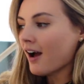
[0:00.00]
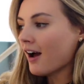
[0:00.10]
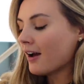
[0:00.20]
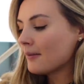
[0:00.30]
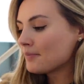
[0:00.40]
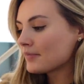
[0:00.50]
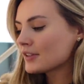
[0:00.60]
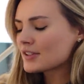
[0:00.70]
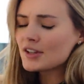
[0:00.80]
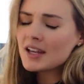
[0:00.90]

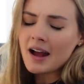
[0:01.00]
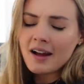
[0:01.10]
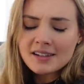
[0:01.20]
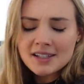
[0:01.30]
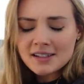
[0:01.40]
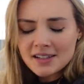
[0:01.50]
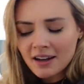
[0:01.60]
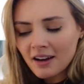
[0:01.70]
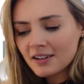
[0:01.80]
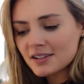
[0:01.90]
So yeah, since I
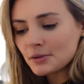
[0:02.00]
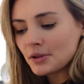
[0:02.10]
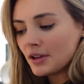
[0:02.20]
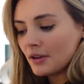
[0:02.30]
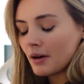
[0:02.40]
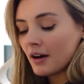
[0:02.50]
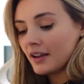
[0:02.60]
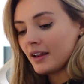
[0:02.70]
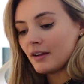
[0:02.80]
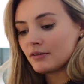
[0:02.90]
last saw you,
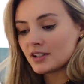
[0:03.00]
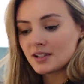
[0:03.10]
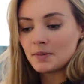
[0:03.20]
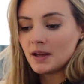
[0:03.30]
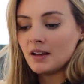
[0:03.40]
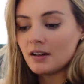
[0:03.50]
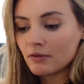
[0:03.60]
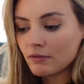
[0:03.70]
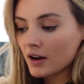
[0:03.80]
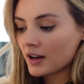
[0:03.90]
I have just been
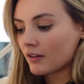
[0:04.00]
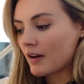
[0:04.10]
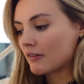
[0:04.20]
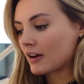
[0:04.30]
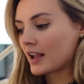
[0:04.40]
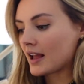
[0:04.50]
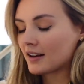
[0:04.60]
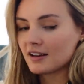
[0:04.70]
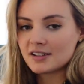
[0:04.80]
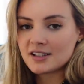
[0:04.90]
running around like a
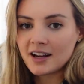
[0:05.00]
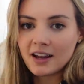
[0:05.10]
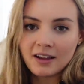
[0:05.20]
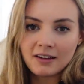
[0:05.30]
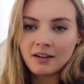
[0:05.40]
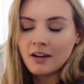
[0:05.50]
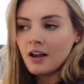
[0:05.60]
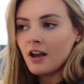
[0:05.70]
headless chicken,